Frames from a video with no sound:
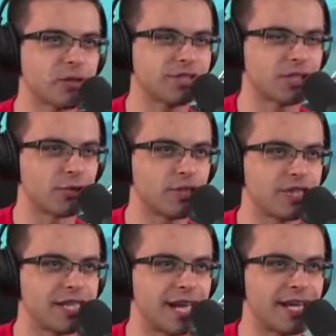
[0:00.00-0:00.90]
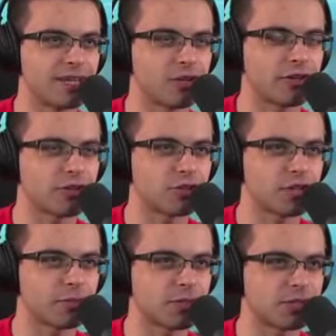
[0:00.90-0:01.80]
person to reach the end, turn around and shoot
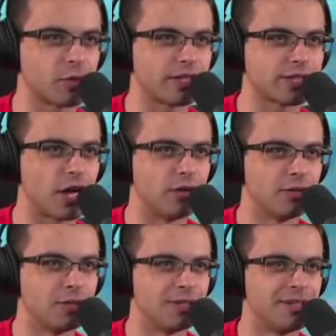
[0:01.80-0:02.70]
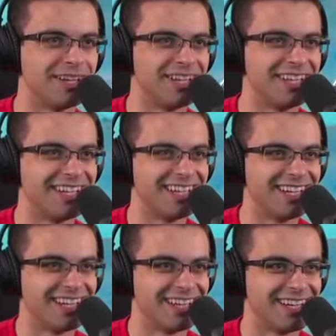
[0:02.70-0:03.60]
the other person wins. Go.
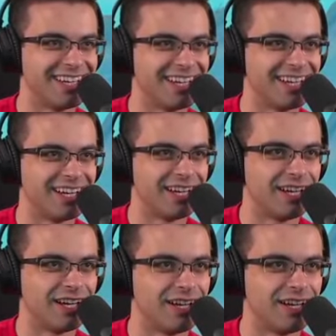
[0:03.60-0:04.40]
Go, go, go, go, go!